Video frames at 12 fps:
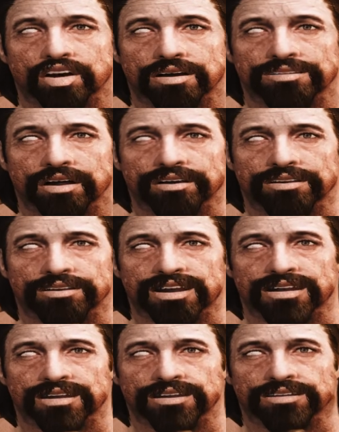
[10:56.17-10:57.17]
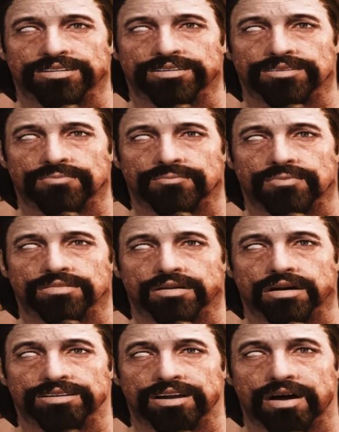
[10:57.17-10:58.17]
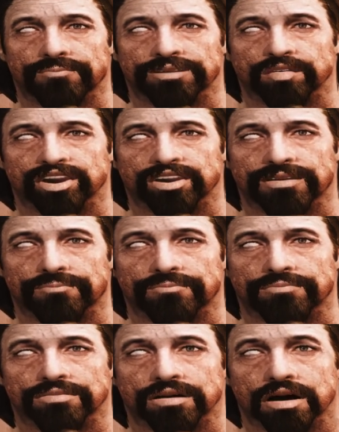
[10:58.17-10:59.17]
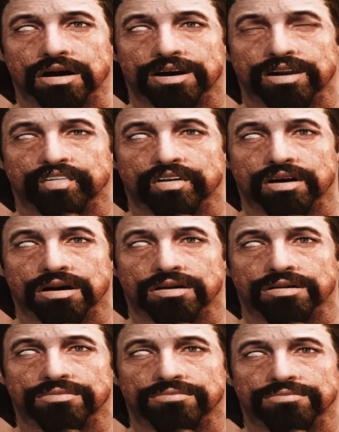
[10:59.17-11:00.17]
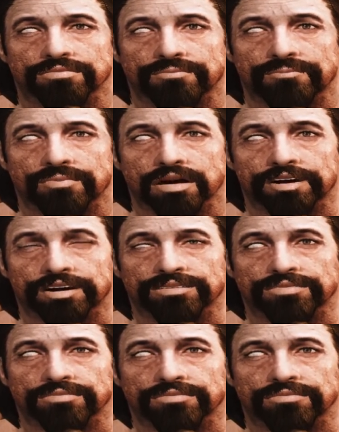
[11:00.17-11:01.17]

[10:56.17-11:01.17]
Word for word: just a little kid. My dad took me with him. Are you a pirate?